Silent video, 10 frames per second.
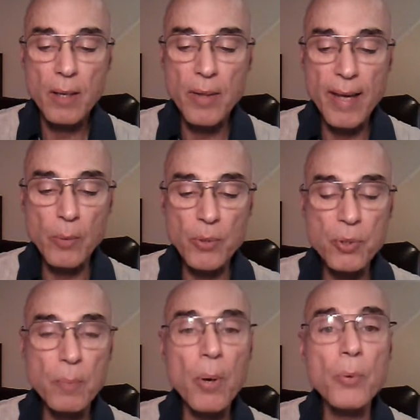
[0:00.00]
that it
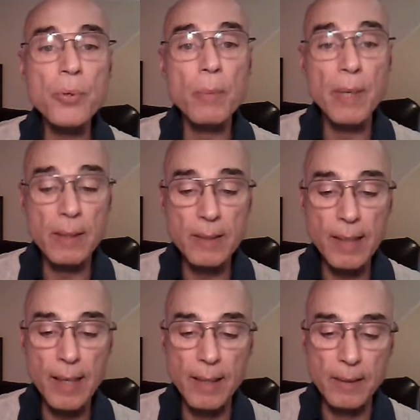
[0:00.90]
was supposed to
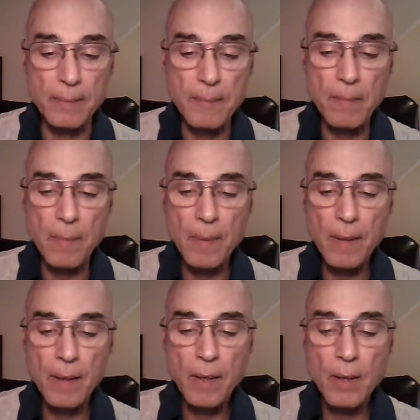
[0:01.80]
maintain,
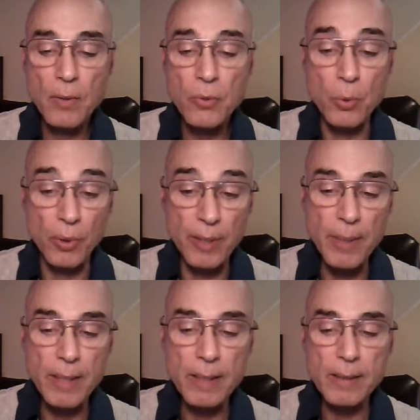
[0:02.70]
to
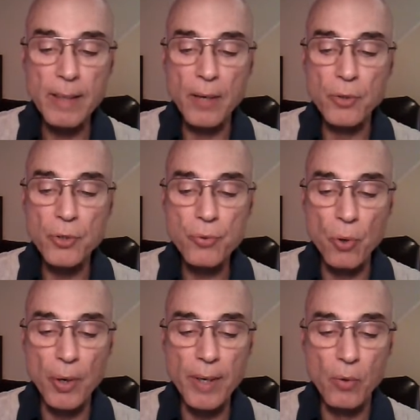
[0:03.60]
limiting and
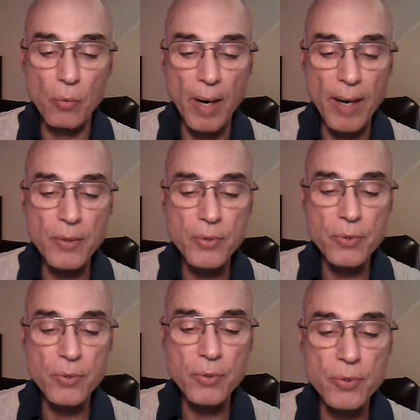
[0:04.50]
destroying
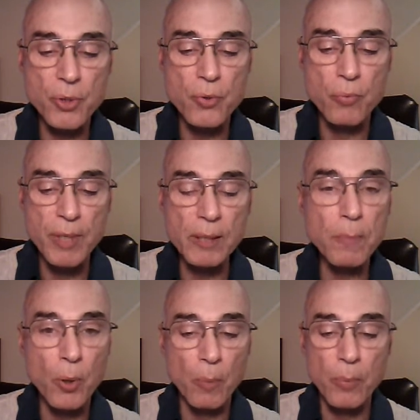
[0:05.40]
rights which its
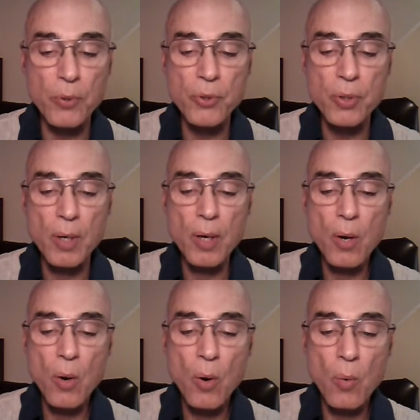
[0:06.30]
real purpose
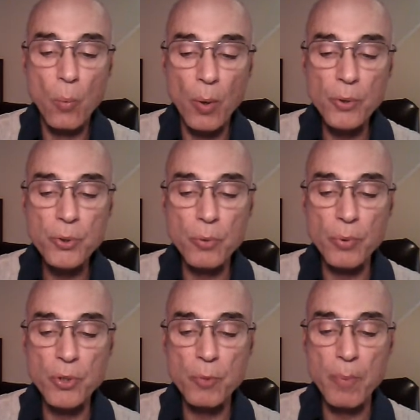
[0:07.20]
was to
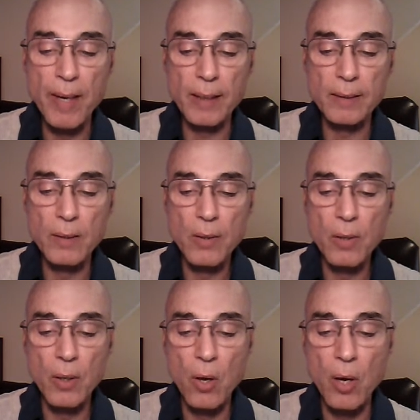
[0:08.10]
respect.
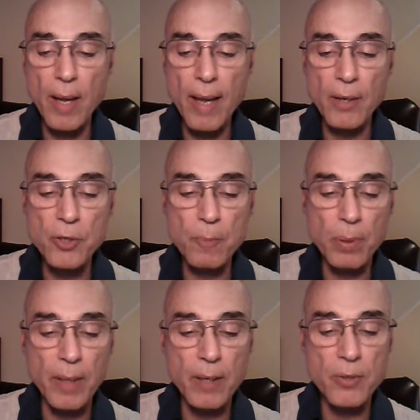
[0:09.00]
The law has
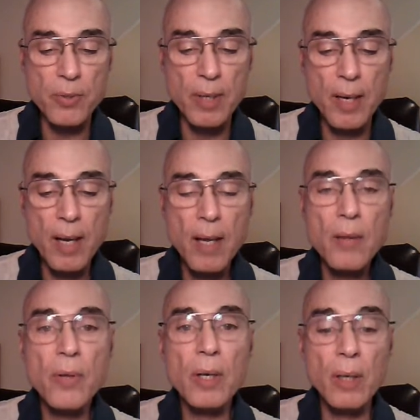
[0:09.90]
placed
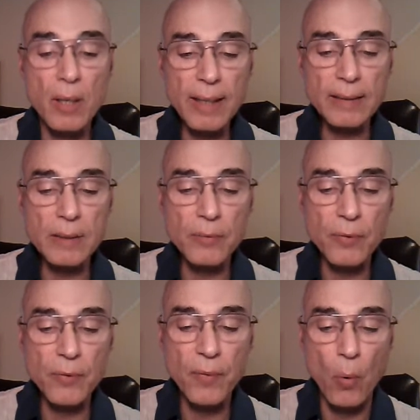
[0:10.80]
the
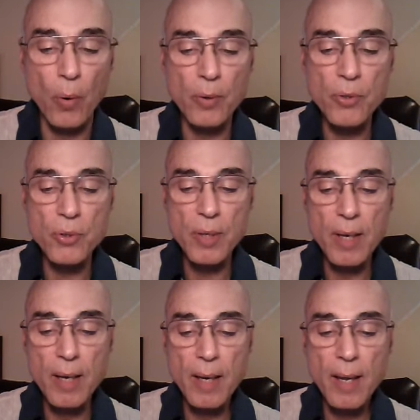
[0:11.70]
collective force
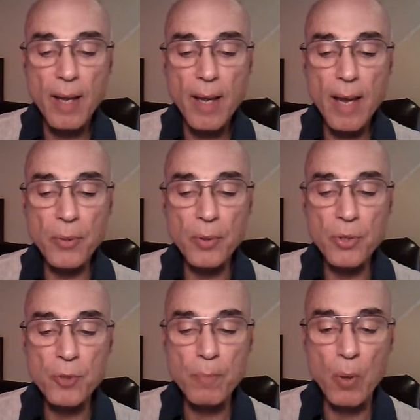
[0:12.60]
at the
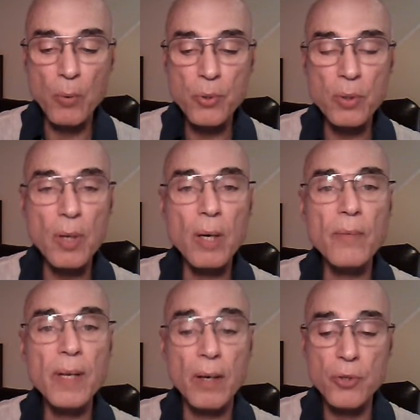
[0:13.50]
disposal
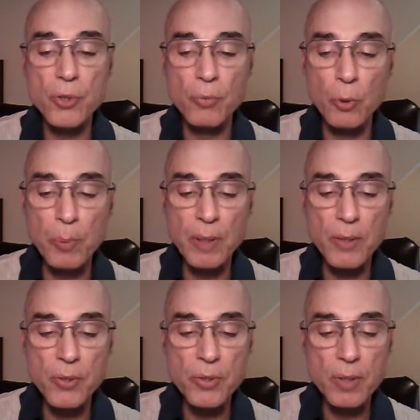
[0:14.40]
of the
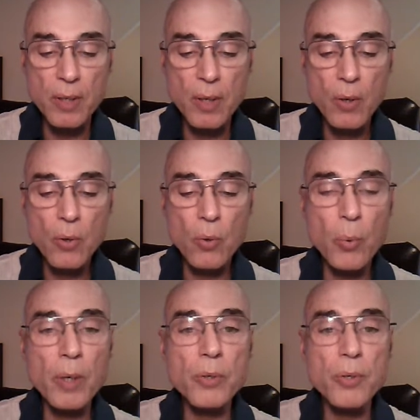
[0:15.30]
unscrupulous who
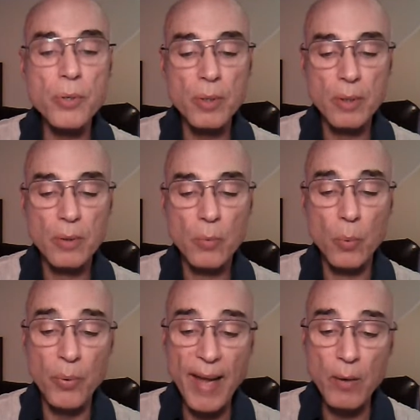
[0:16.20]
wish,
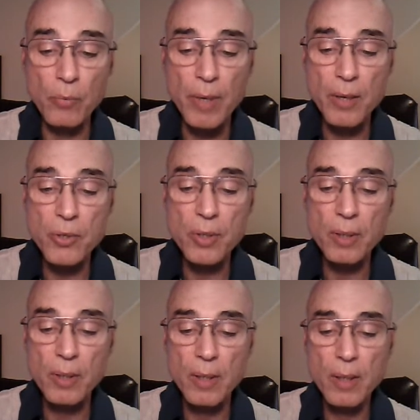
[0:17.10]
without risk,